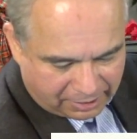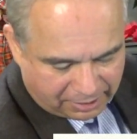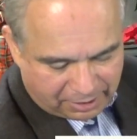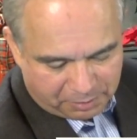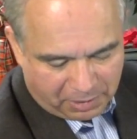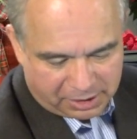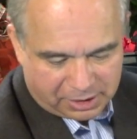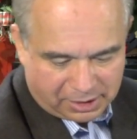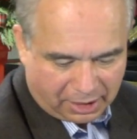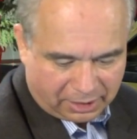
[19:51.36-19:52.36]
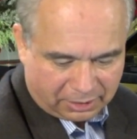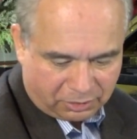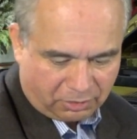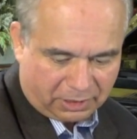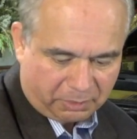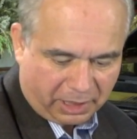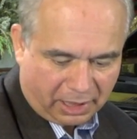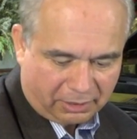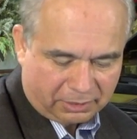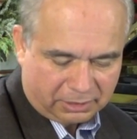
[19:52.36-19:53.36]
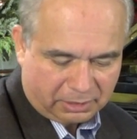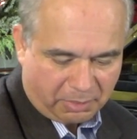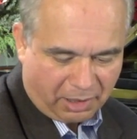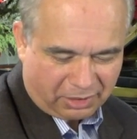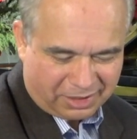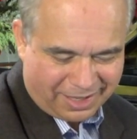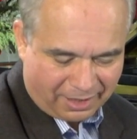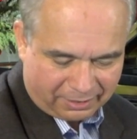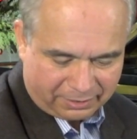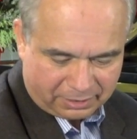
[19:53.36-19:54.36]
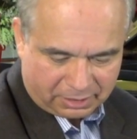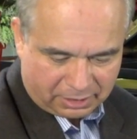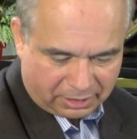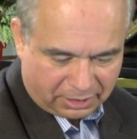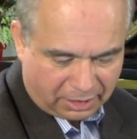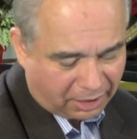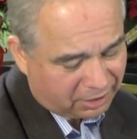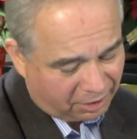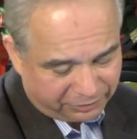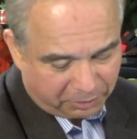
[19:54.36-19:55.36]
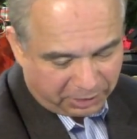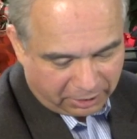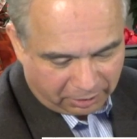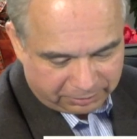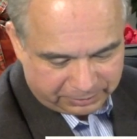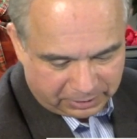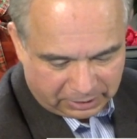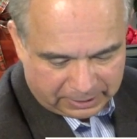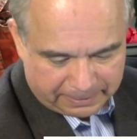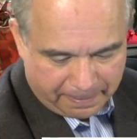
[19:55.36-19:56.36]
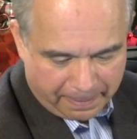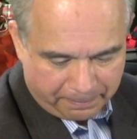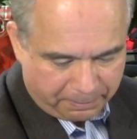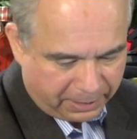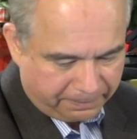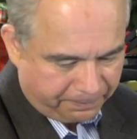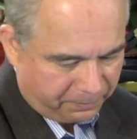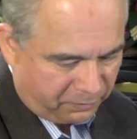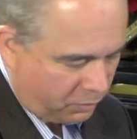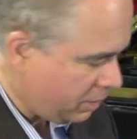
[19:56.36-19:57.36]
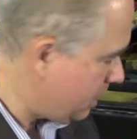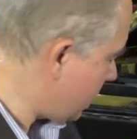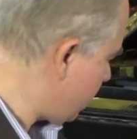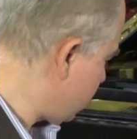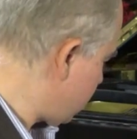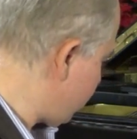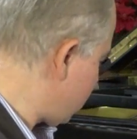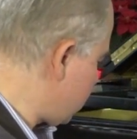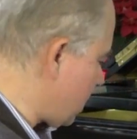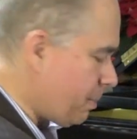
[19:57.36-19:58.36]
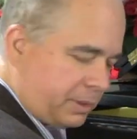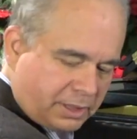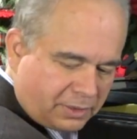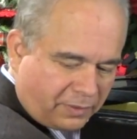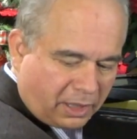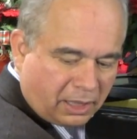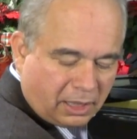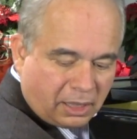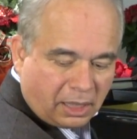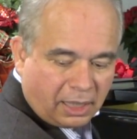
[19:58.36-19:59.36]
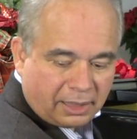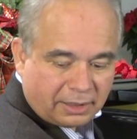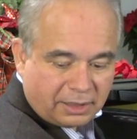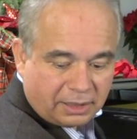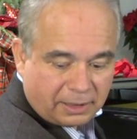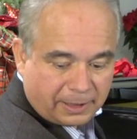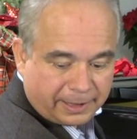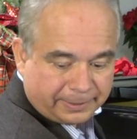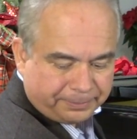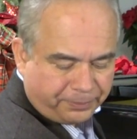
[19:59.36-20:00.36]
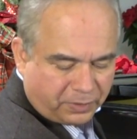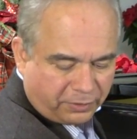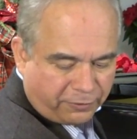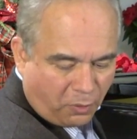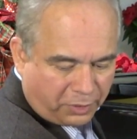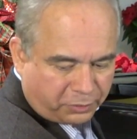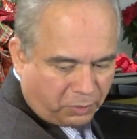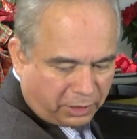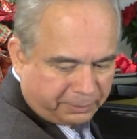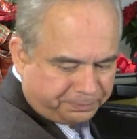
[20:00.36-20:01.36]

as much as I can do on the piano, about a tenth. Not comfortably though, but for example, giving examples is fine. And the fourth one,